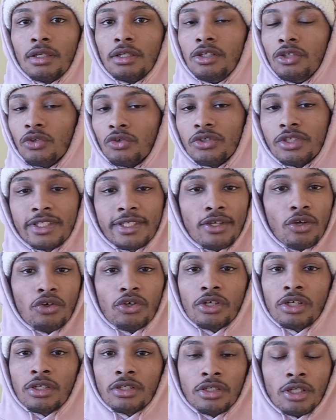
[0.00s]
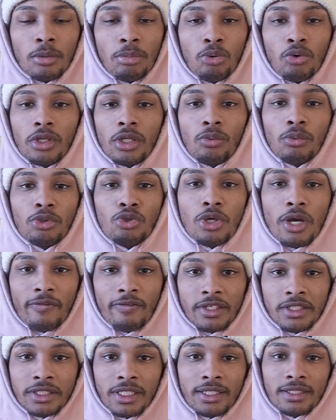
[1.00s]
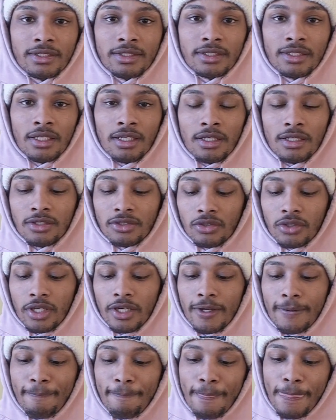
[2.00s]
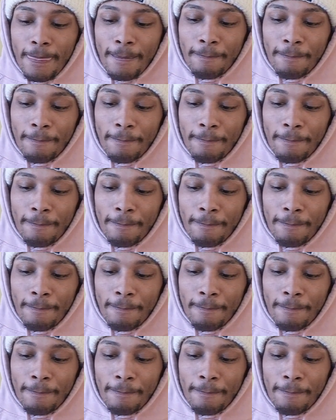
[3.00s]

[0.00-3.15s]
just kill your opponent when you have the chance. So yeah,